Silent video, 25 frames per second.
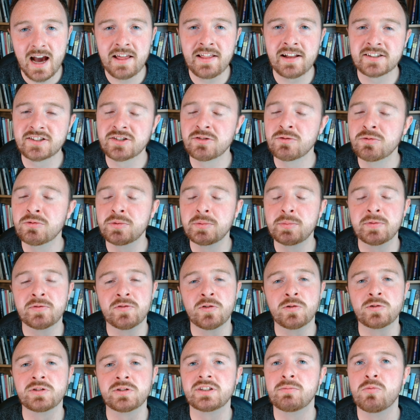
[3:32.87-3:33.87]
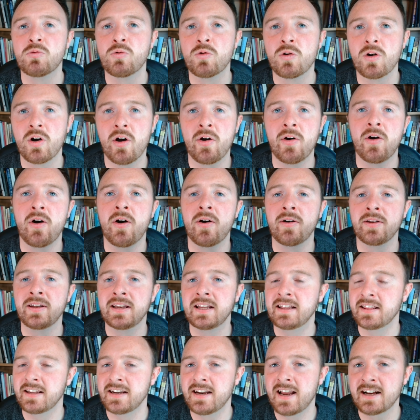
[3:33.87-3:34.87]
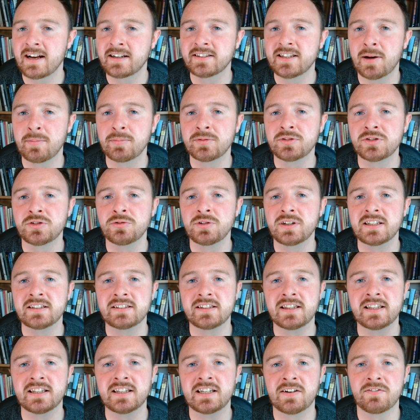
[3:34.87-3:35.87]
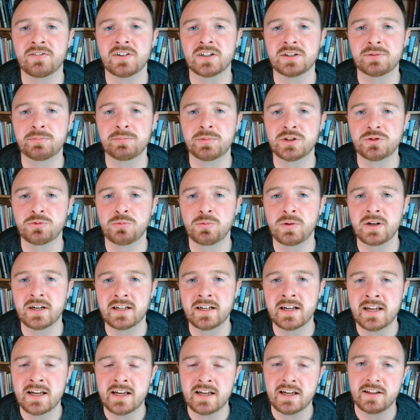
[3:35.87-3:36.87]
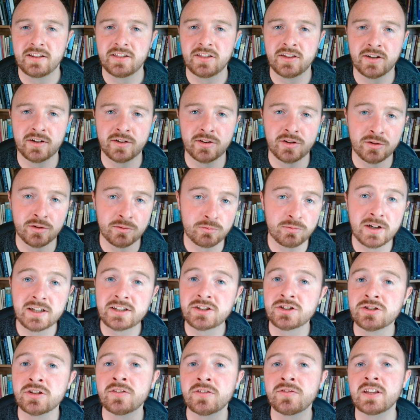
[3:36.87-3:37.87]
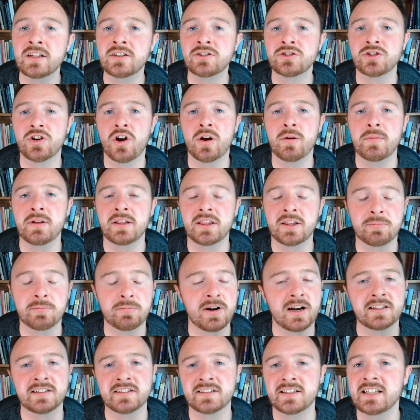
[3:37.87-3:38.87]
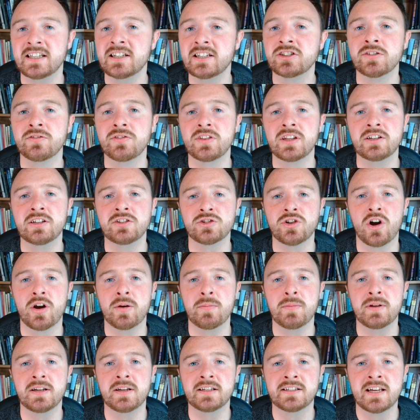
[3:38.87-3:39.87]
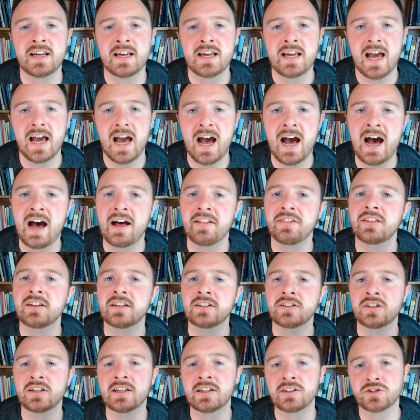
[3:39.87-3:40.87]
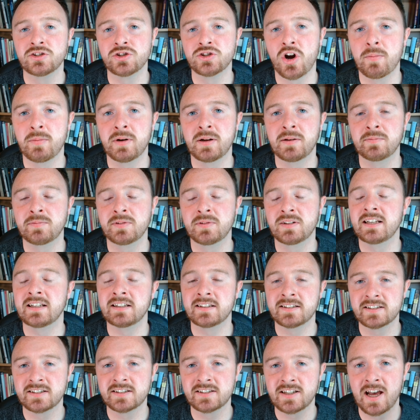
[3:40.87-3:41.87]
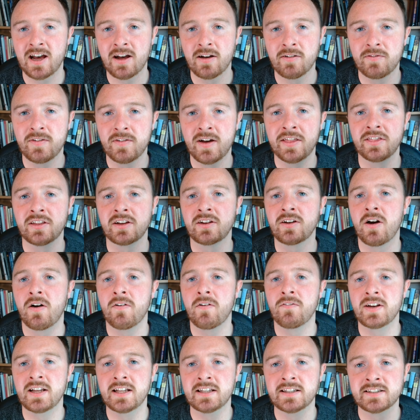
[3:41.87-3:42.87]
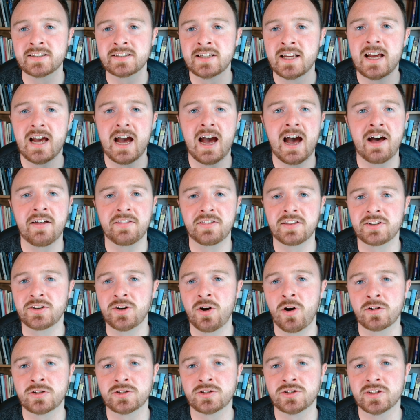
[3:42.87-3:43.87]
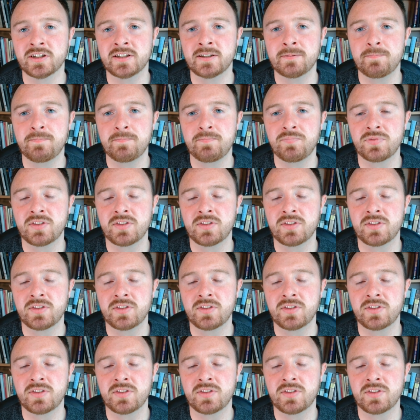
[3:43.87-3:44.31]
And that's what we'll be focusing more on in the next episode, is the difference between the ritual of the endowment, the presentation of the endowment, and the endowment itself, and the covenants and the doctrine.